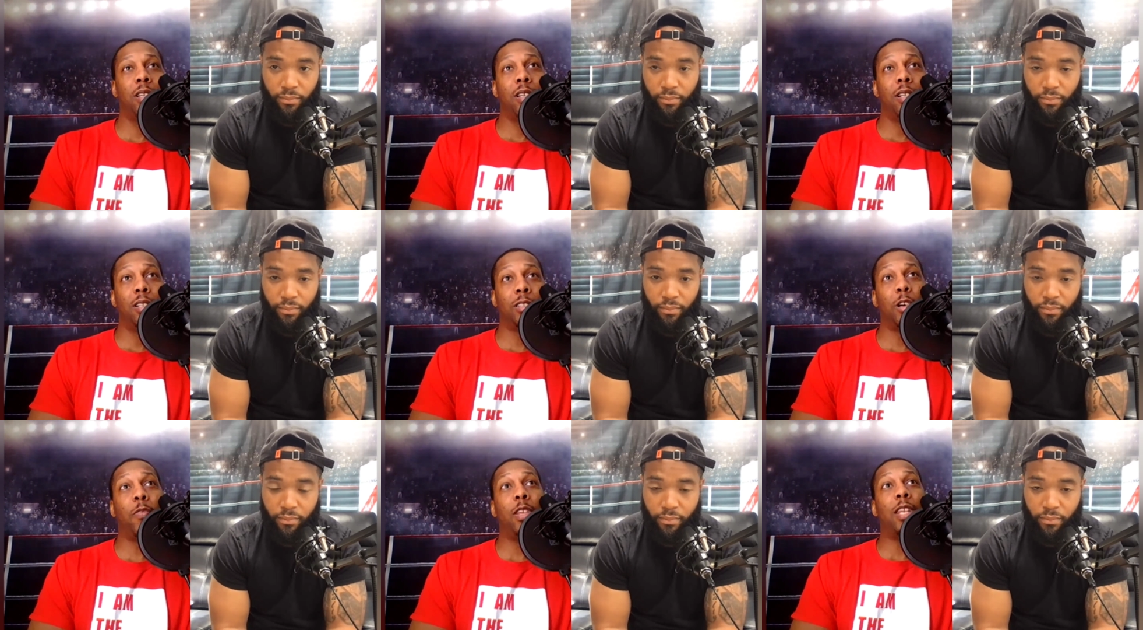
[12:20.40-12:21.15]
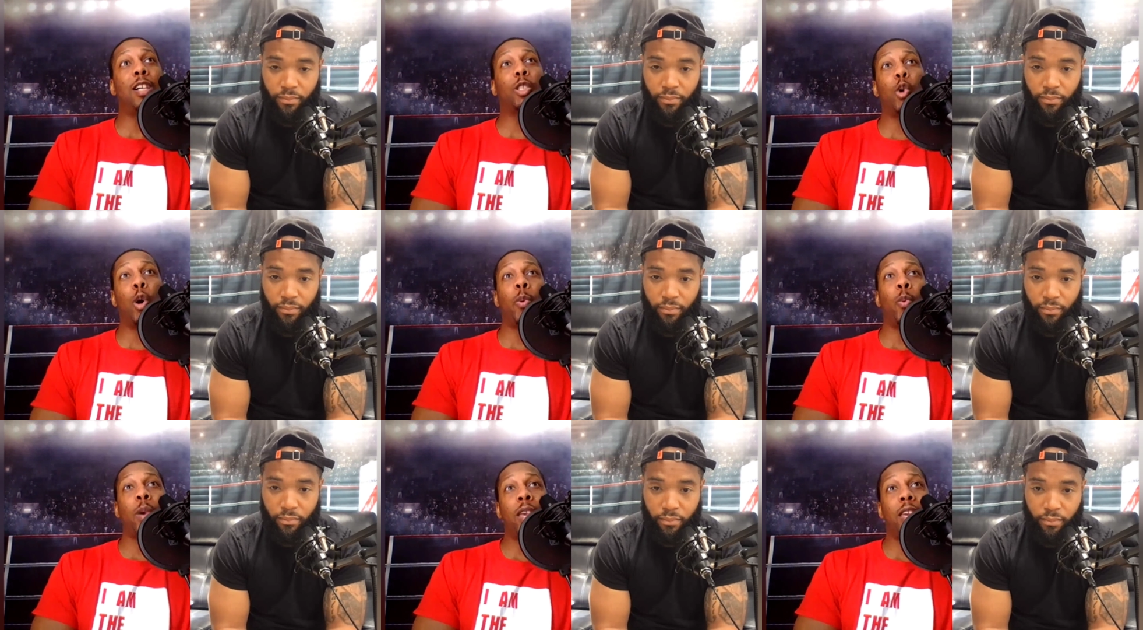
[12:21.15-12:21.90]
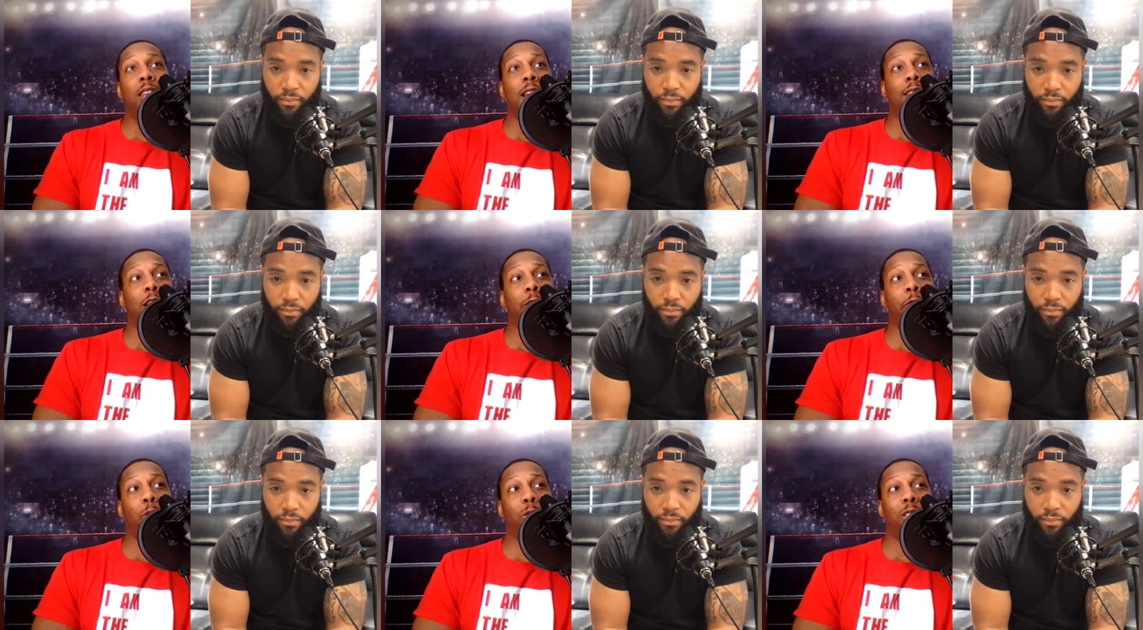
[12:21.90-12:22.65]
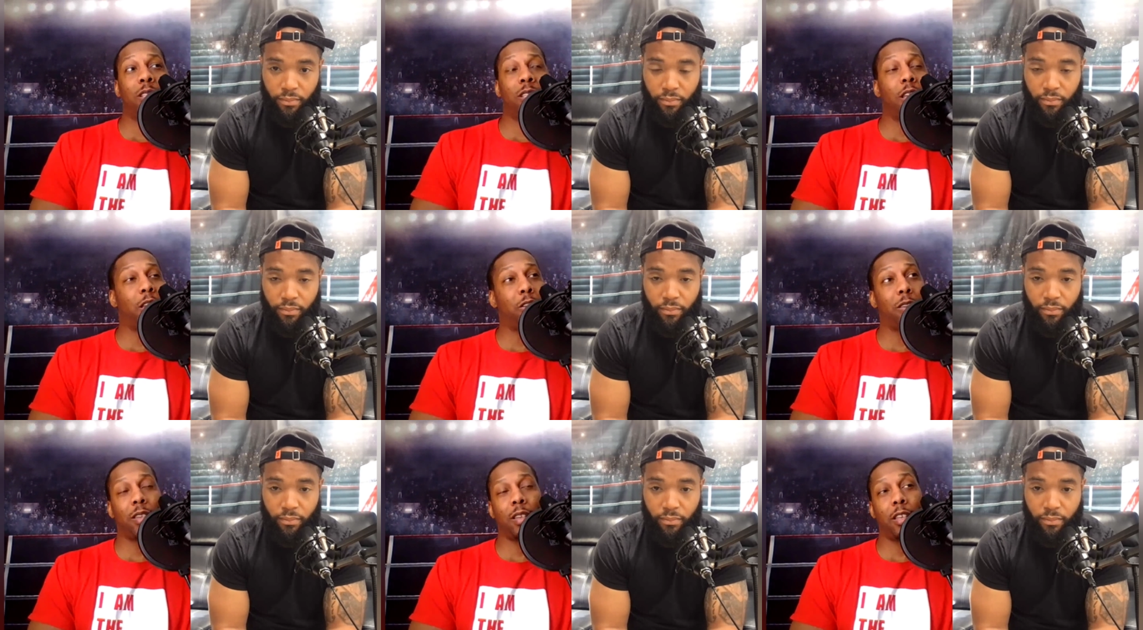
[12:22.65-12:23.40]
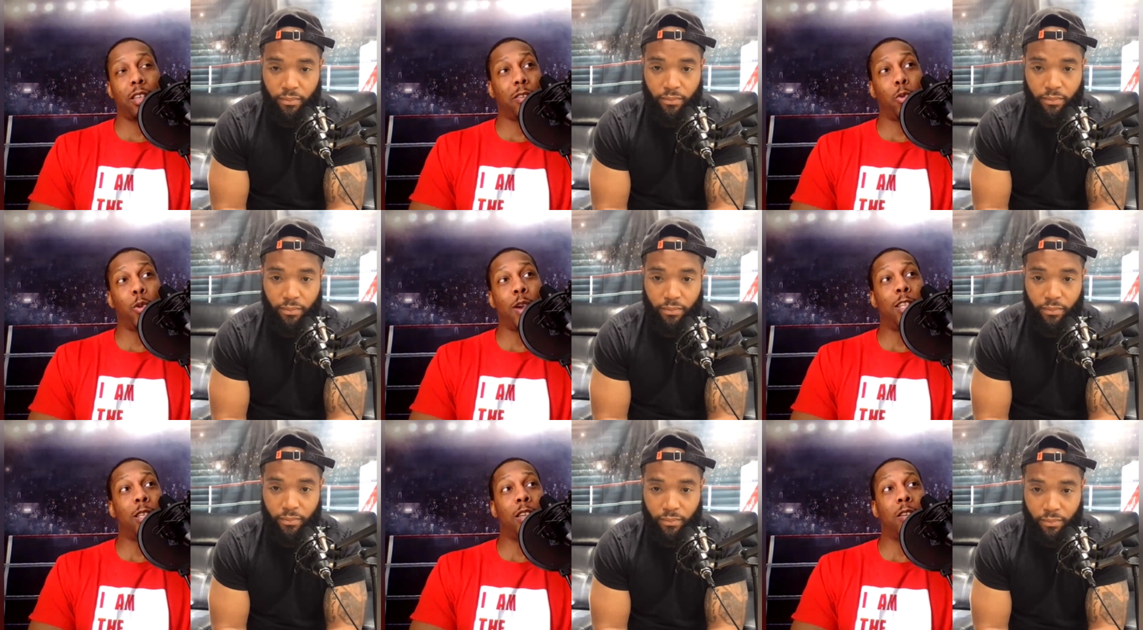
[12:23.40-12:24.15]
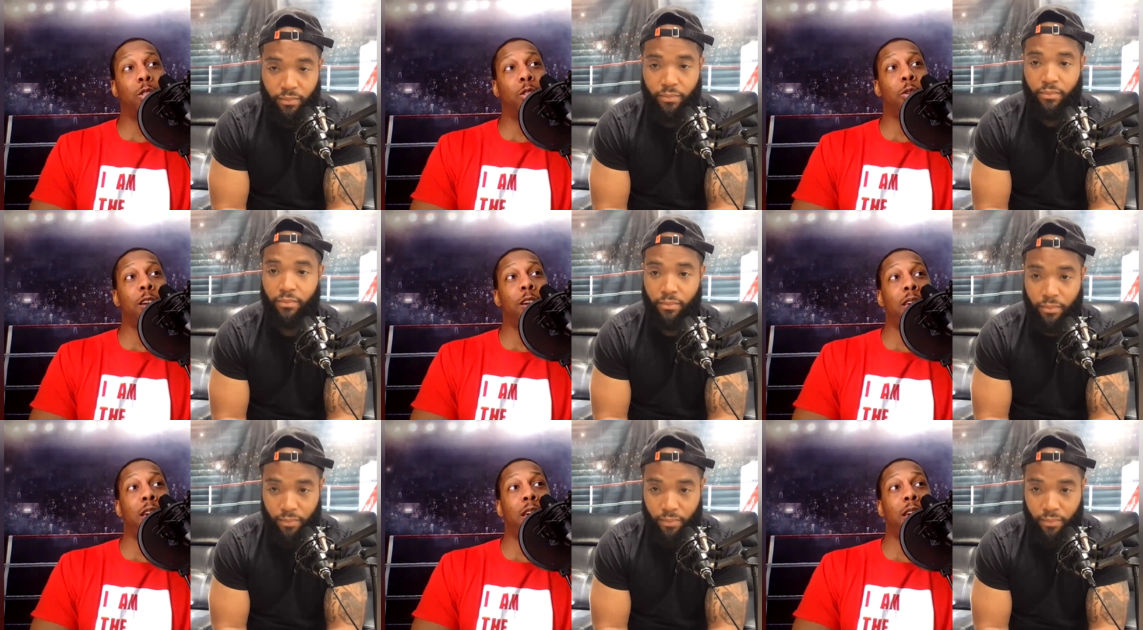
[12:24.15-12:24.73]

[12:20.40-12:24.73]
Speaker 1: So if he does go up in weight and knocks out Fulton, yeah, you have to give him his credit, man.